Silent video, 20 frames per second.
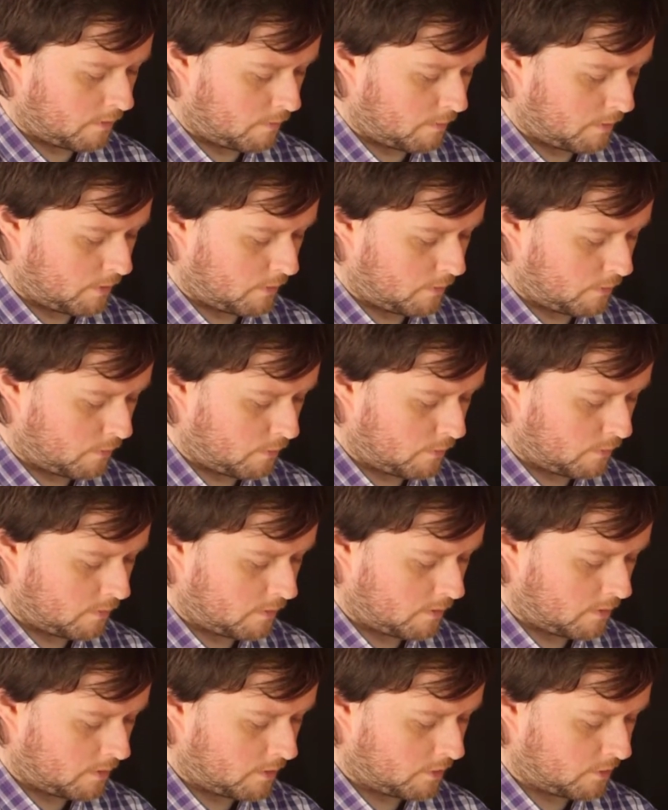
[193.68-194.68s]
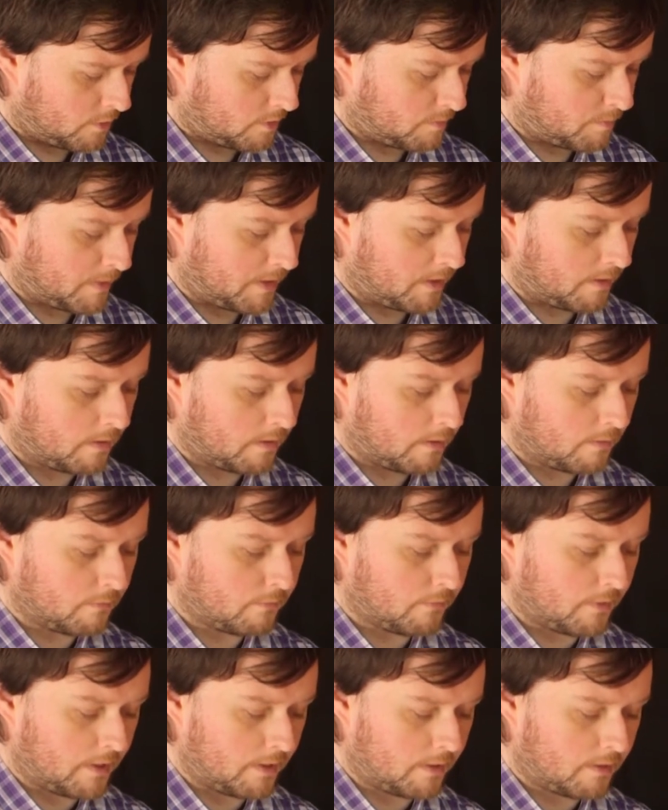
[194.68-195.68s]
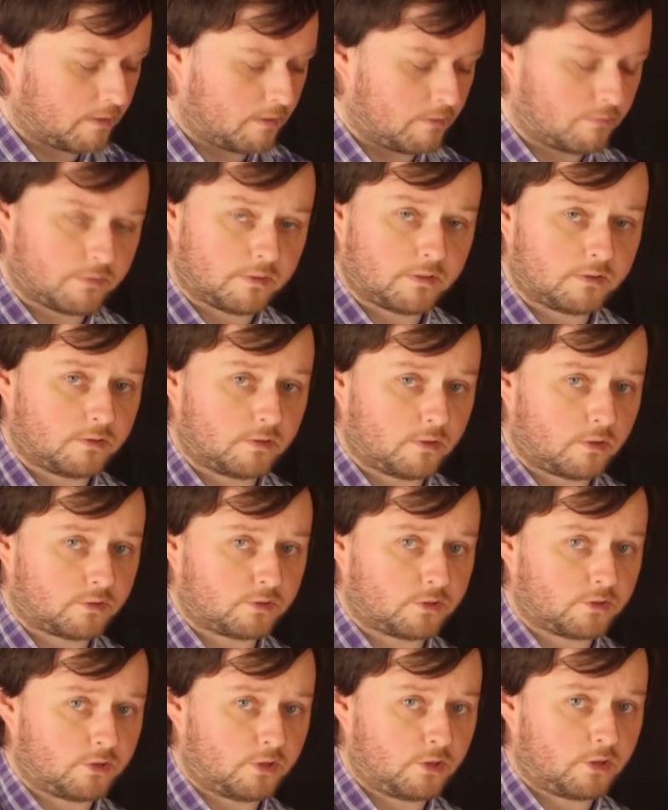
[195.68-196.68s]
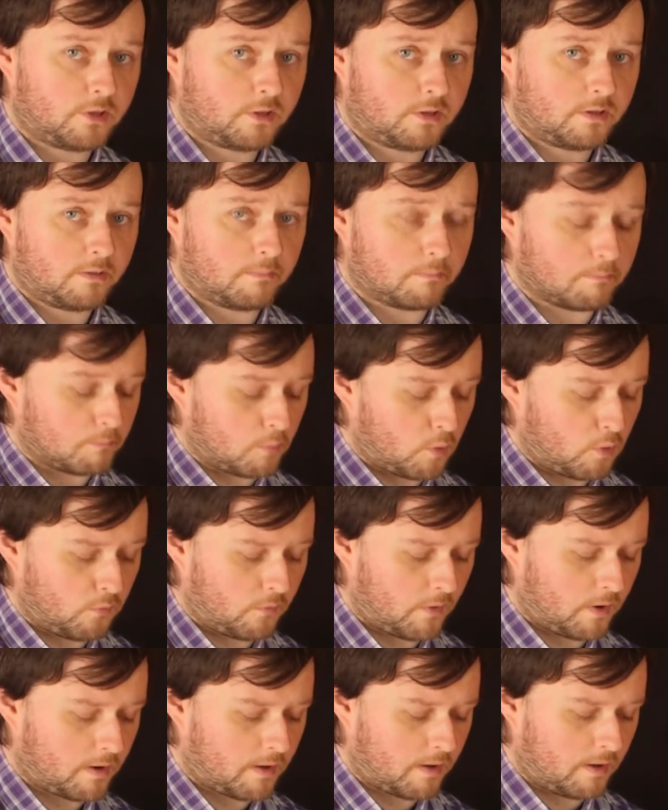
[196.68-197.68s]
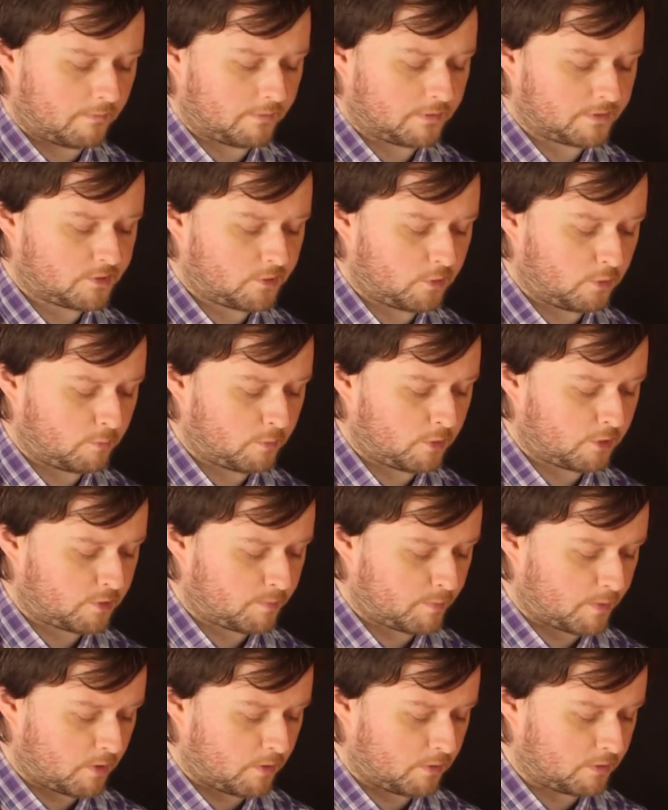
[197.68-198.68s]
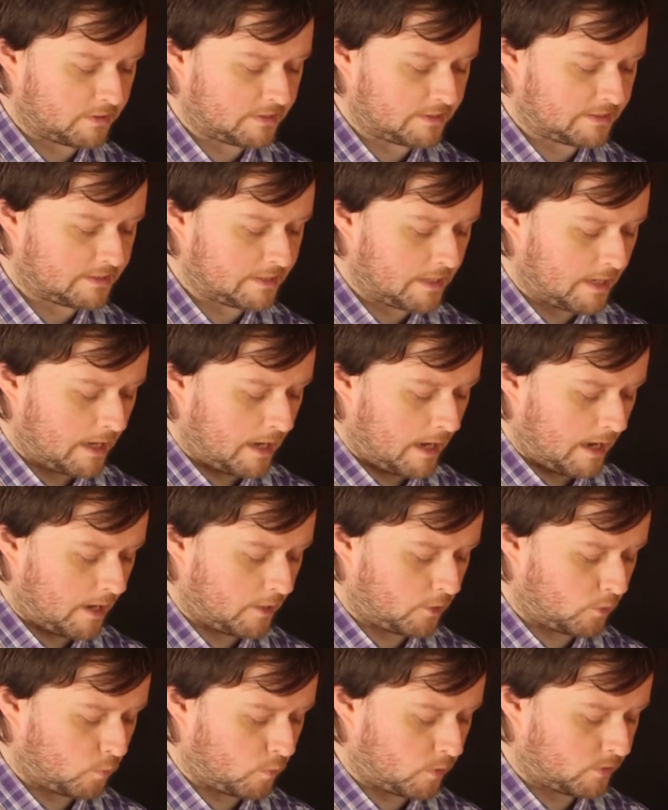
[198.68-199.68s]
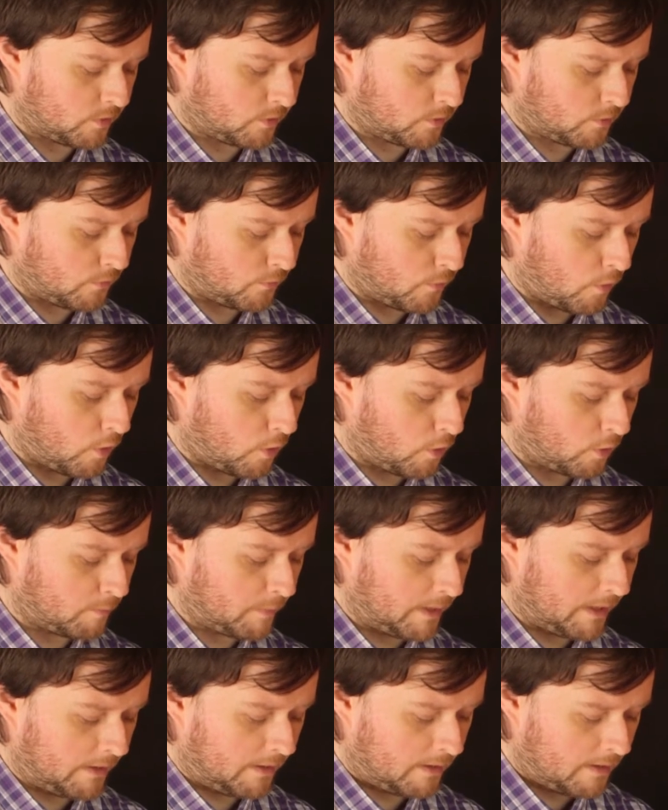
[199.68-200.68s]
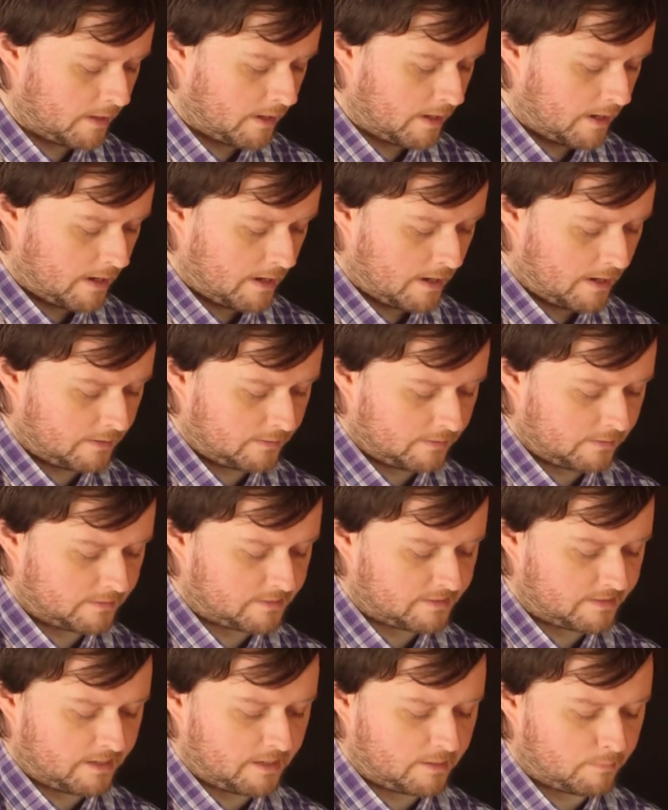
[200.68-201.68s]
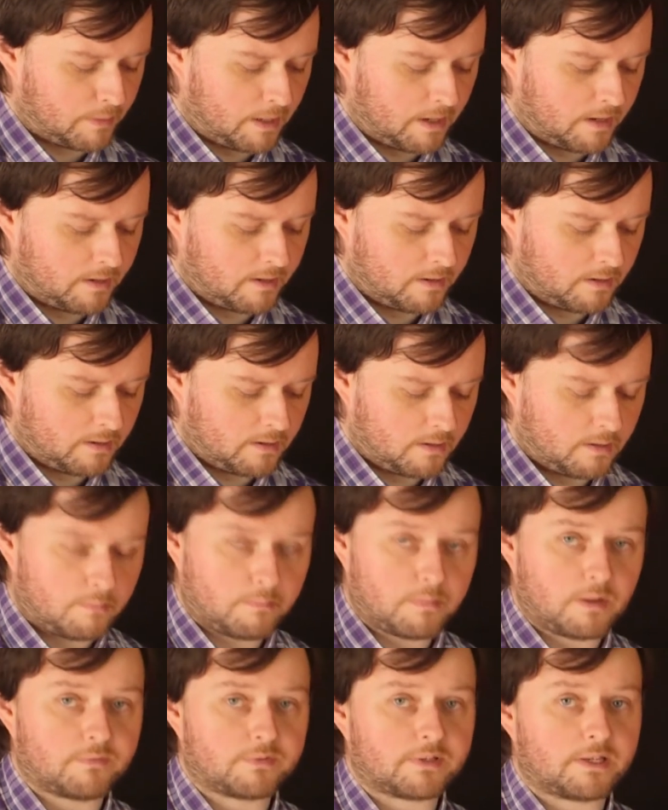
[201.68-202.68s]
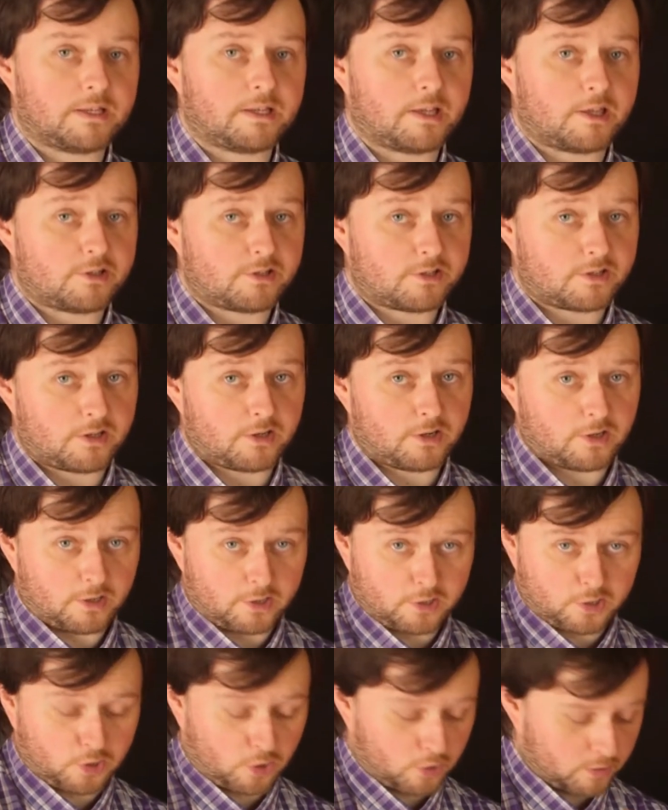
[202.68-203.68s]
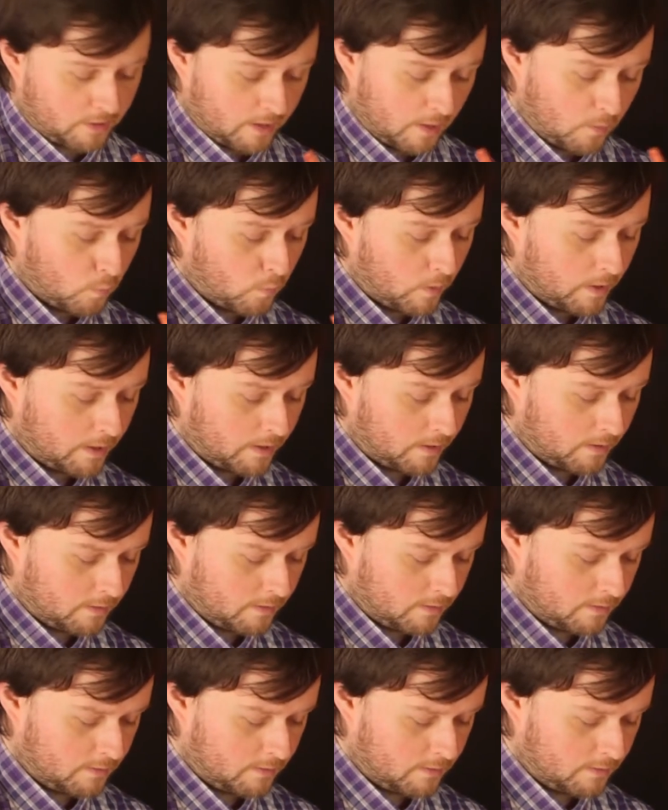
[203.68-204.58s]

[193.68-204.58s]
There we go. Just being very careful not to move our canvas too much because I don't want it to fall on me and stain my perfectly nice shirt I'm wearing.